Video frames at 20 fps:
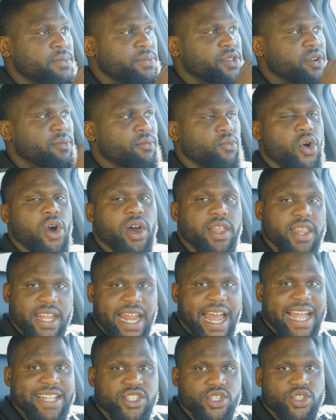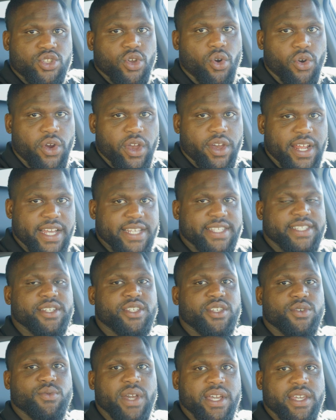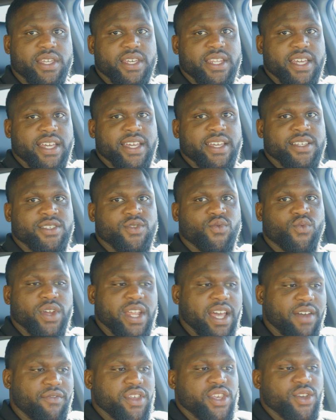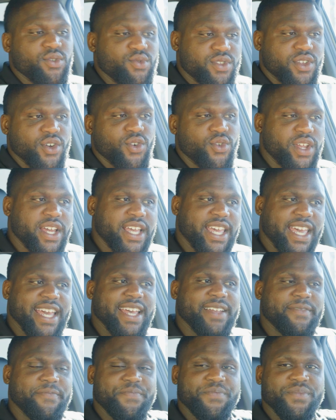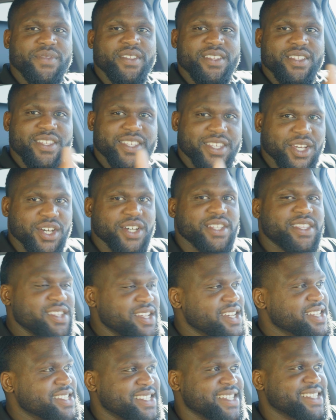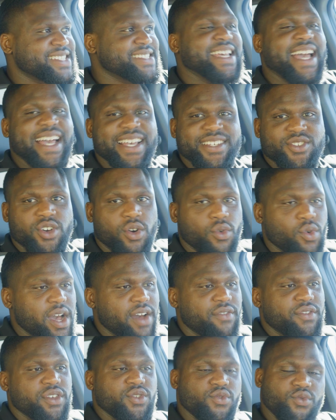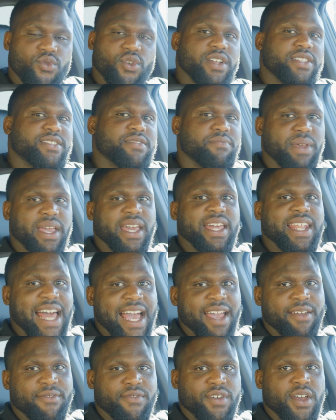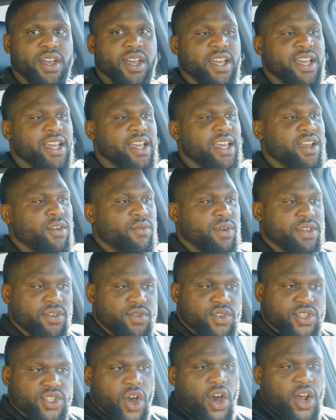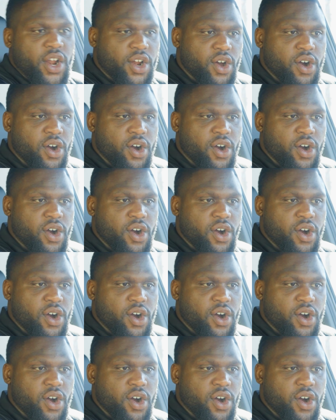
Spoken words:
The moral of that story or that situation is whatever you do to get to success or wherever you want to be in life, whether you started